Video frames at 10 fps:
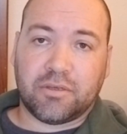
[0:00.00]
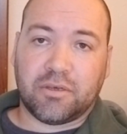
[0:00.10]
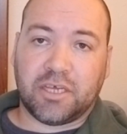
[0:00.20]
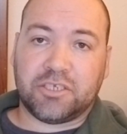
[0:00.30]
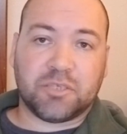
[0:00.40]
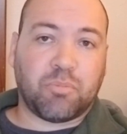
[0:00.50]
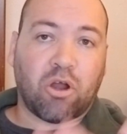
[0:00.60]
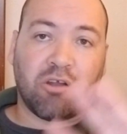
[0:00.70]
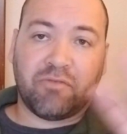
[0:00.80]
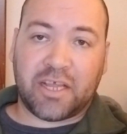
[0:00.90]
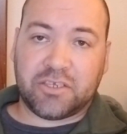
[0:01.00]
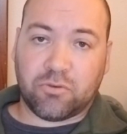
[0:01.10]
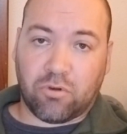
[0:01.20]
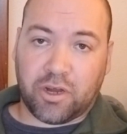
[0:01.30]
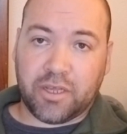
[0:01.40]
It's just part of that
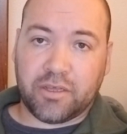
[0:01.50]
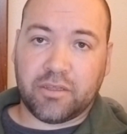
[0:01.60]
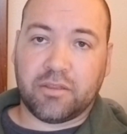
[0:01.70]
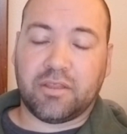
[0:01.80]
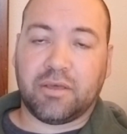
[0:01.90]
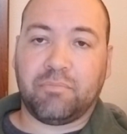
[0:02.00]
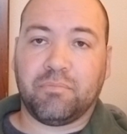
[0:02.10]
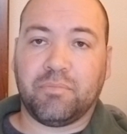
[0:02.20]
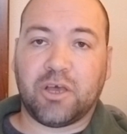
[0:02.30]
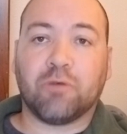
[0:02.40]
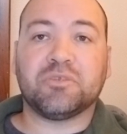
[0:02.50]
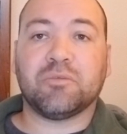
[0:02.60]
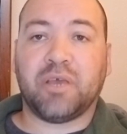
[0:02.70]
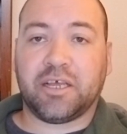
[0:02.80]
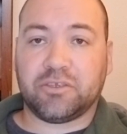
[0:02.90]
story that helps to
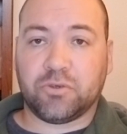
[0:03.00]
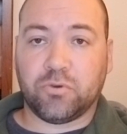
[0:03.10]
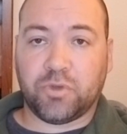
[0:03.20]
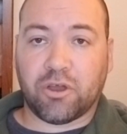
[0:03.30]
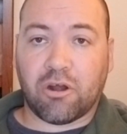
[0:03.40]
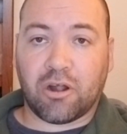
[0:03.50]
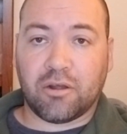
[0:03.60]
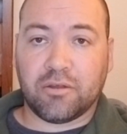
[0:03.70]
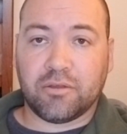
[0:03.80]
make us who we are.